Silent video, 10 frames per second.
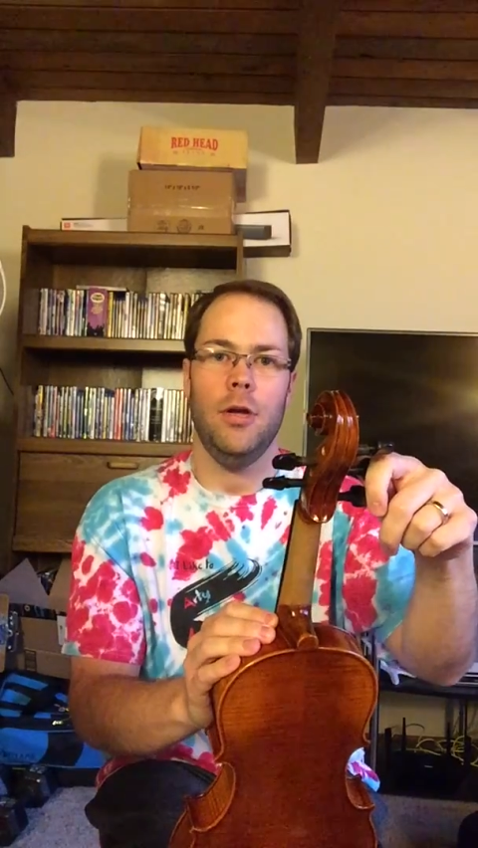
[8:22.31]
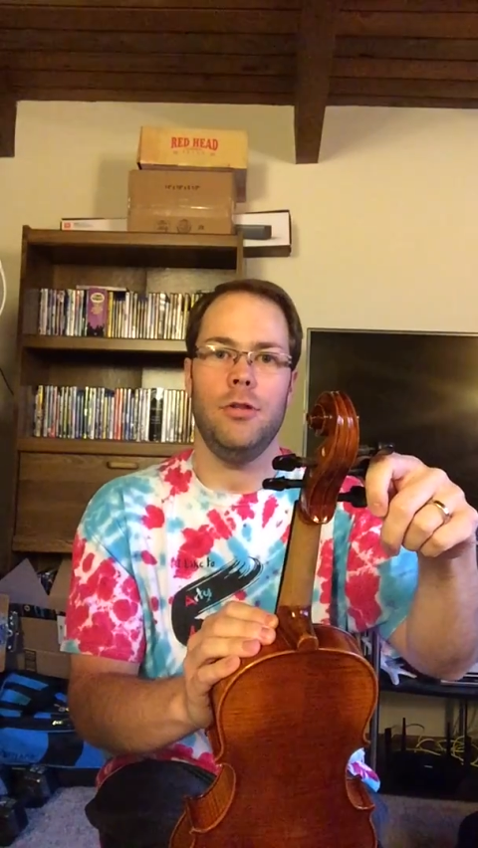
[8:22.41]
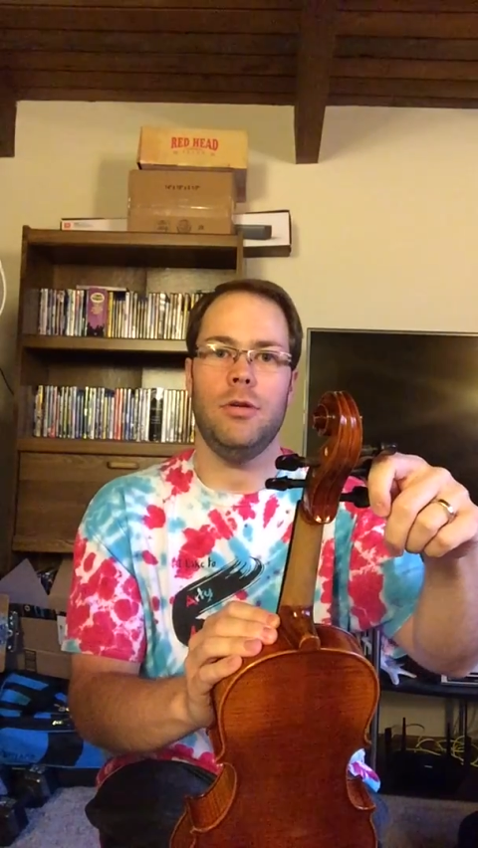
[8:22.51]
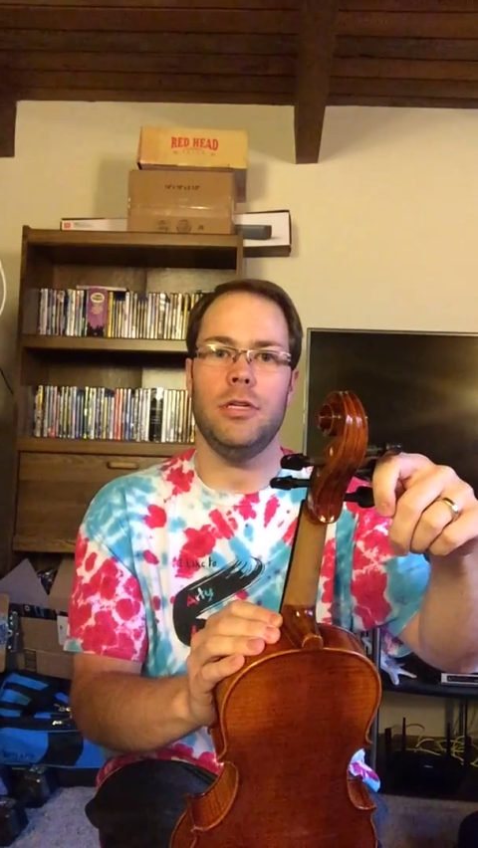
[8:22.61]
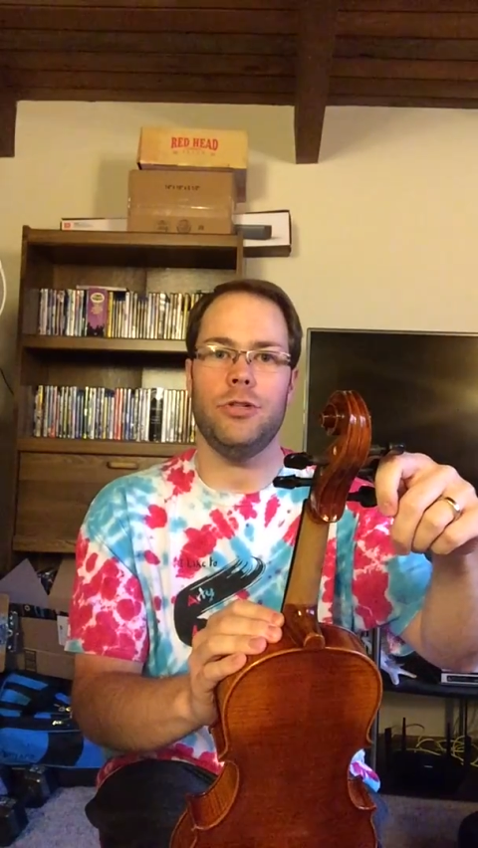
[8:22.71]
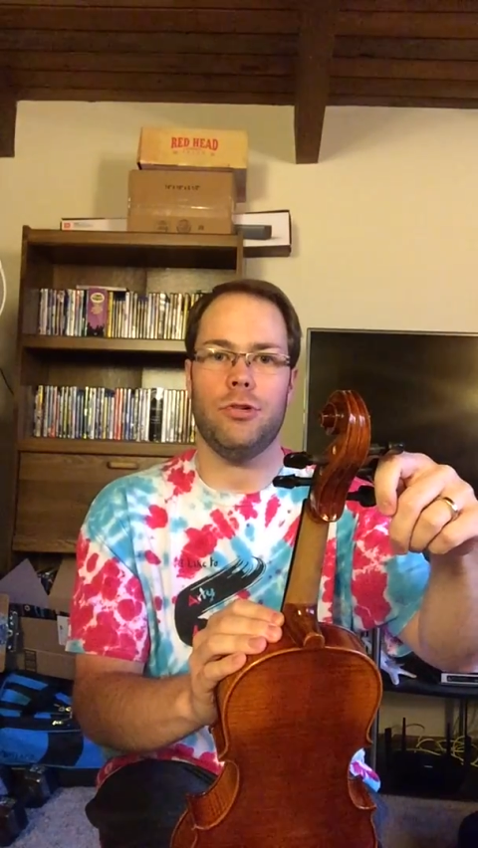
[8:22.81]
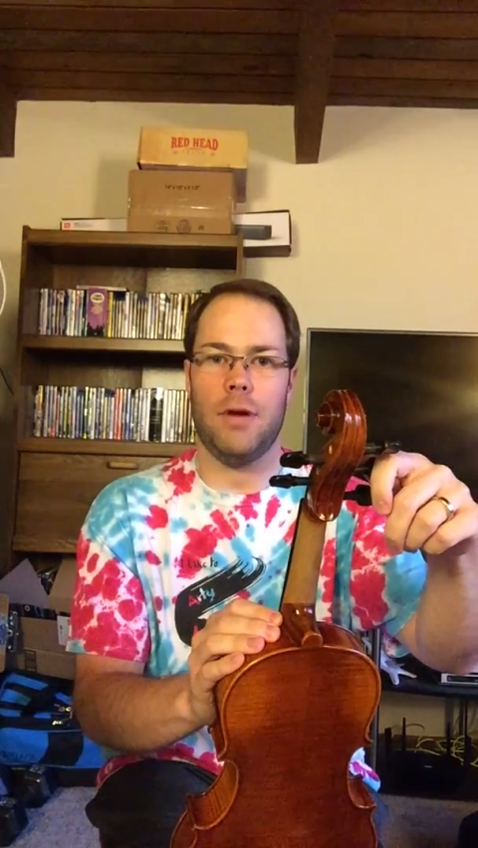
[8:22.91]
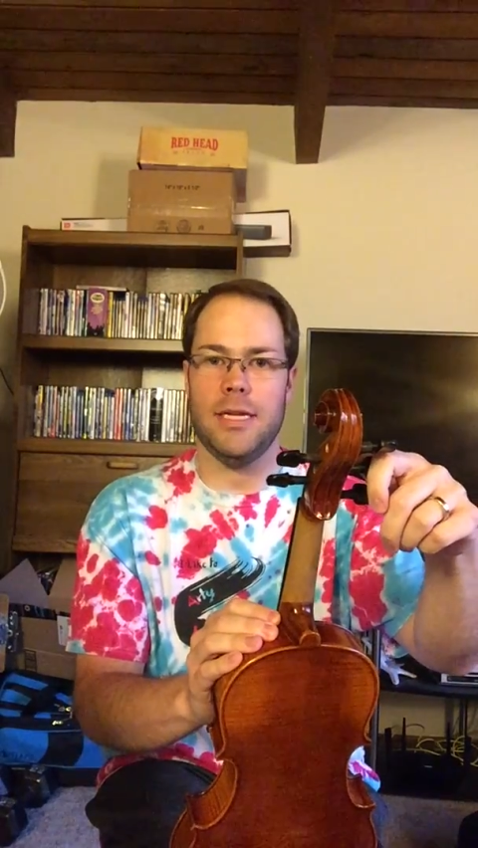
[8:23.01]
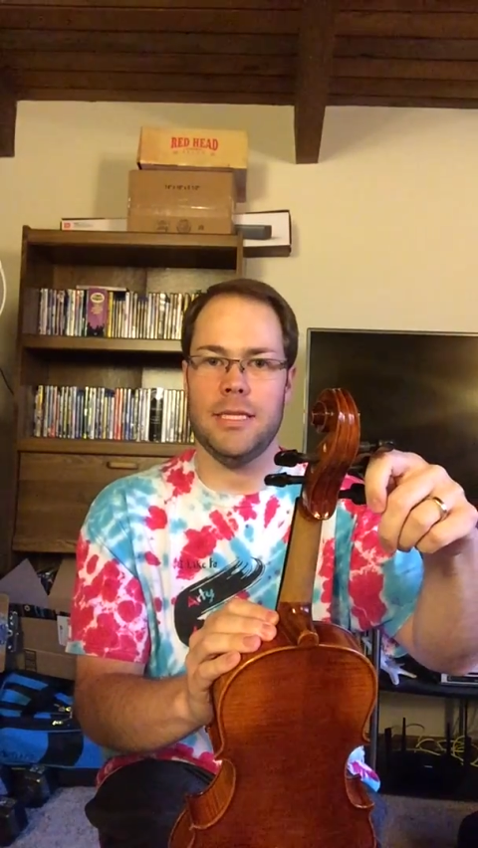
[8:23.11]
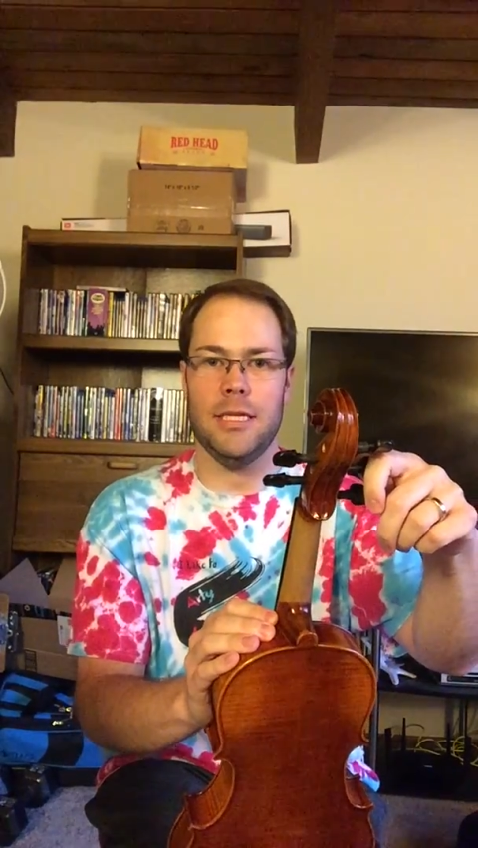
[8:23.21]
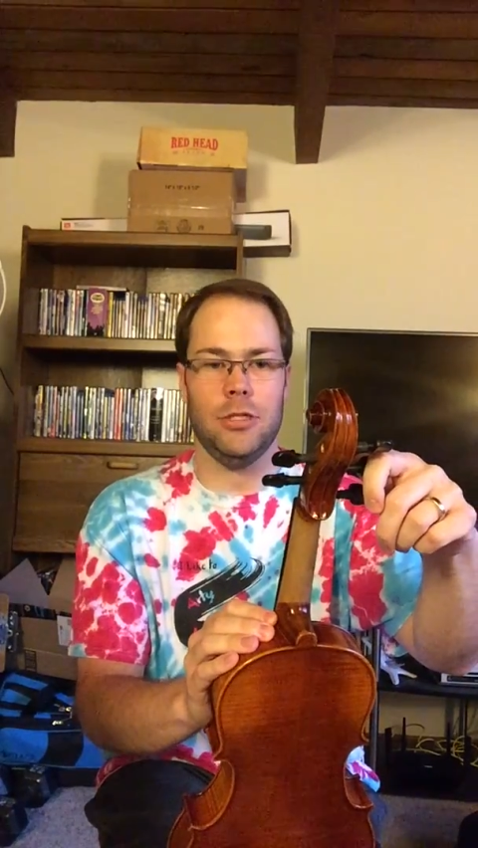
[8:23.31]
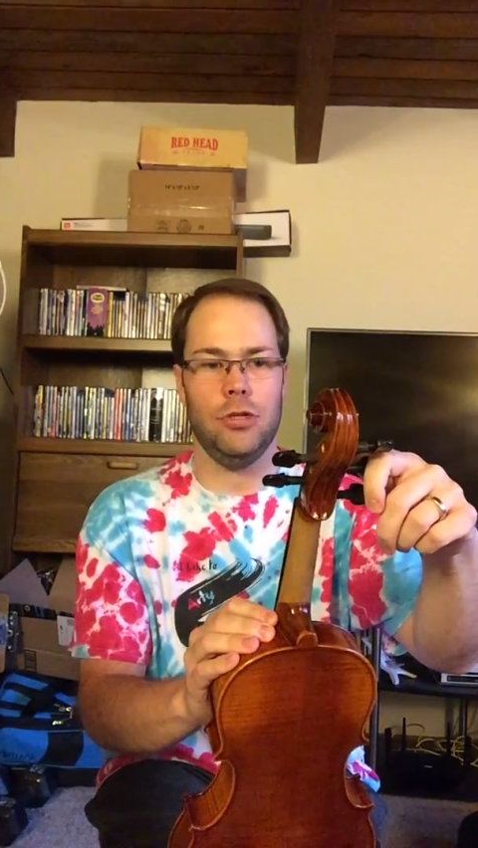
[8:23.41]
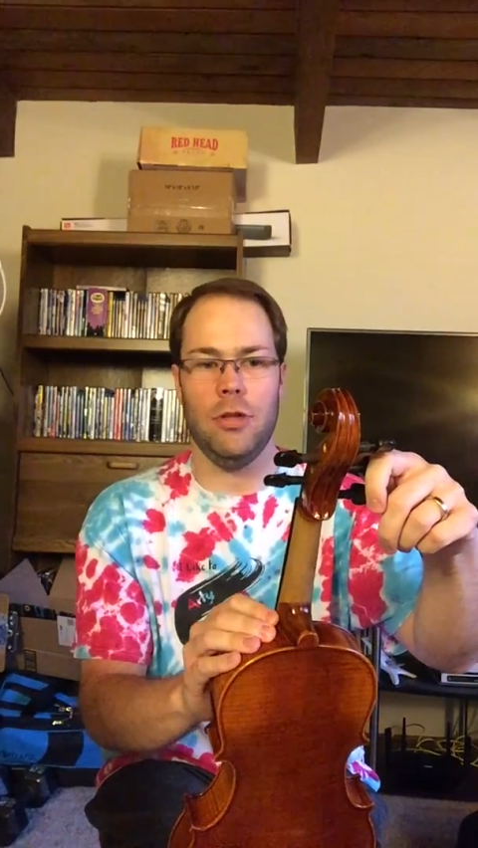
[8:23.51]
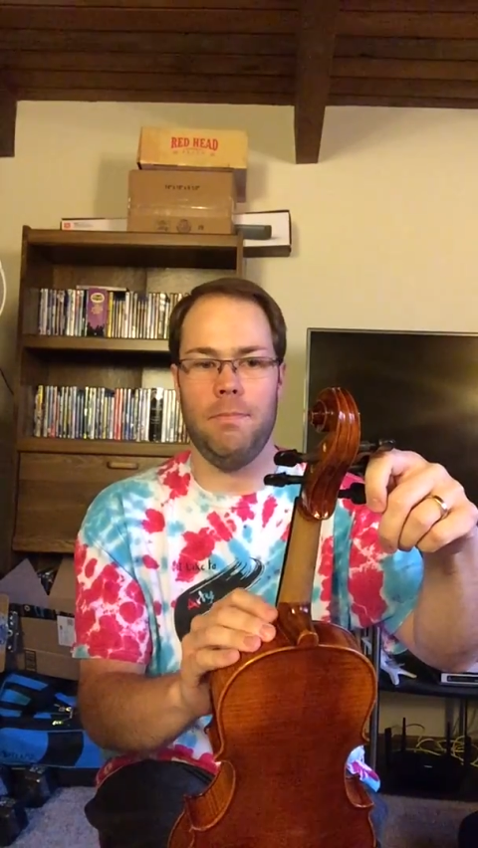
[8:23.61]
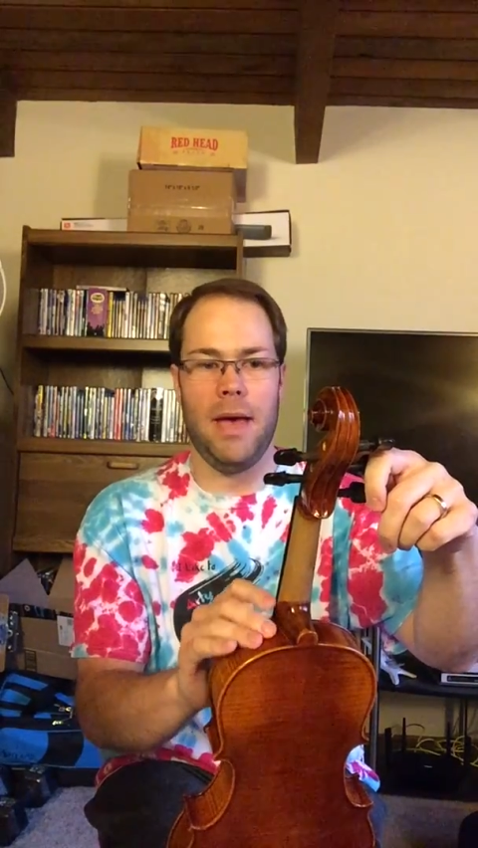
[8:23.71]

you can trace it to the